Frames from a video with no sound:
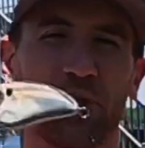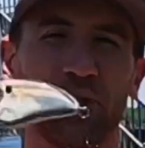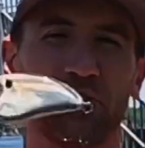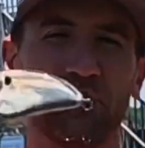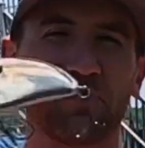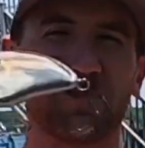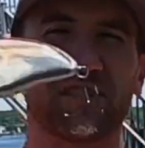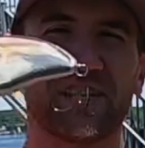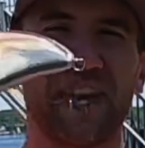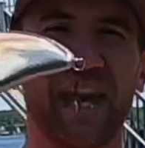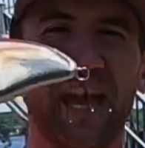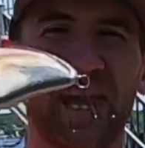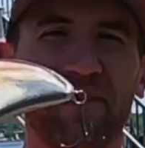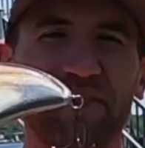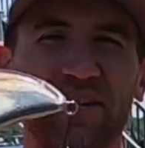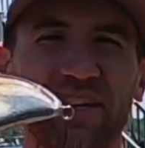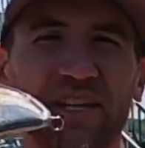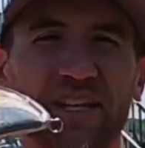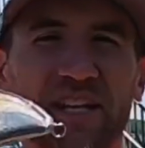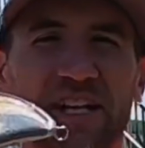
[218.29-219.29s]
use
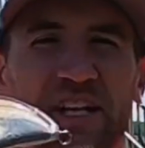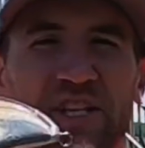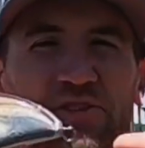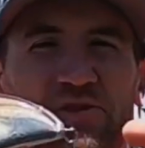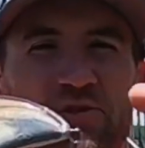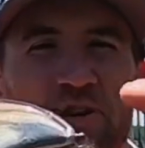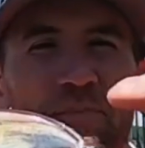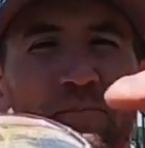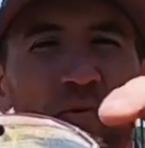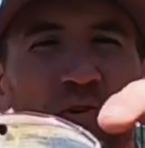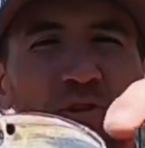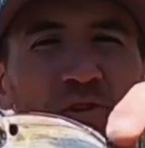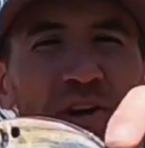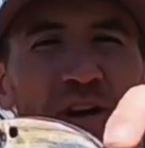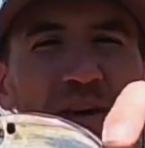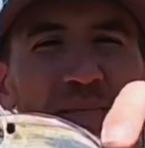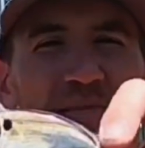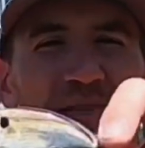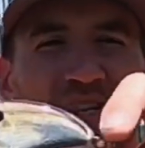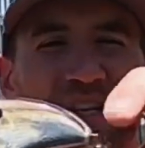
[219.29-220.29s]
KVD triple
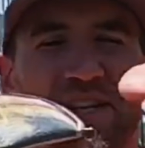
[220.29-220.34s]
grips.